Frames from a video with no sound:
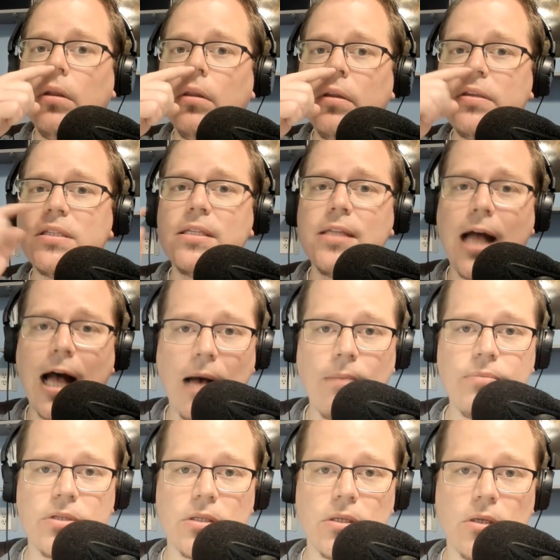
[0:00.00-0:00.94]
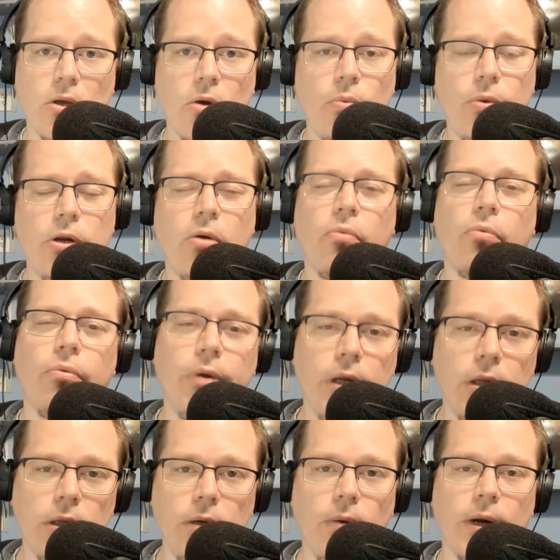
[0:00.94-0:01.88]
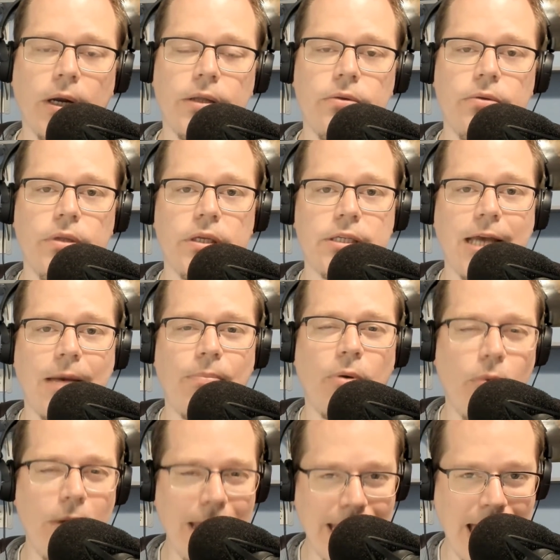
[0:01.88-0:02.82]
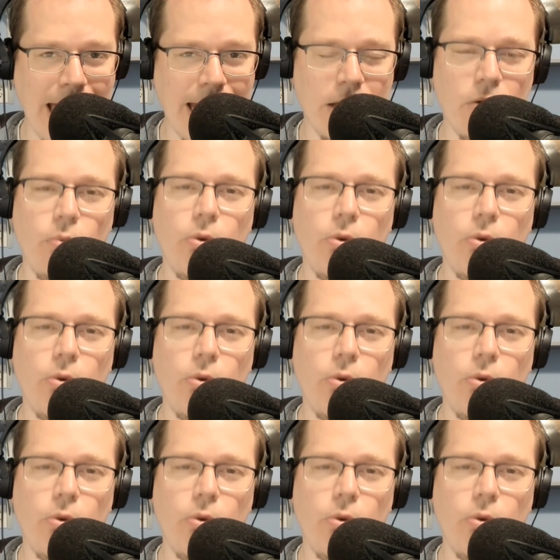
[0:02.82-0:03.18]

the snobs we don't really want to do this yet, but we get it.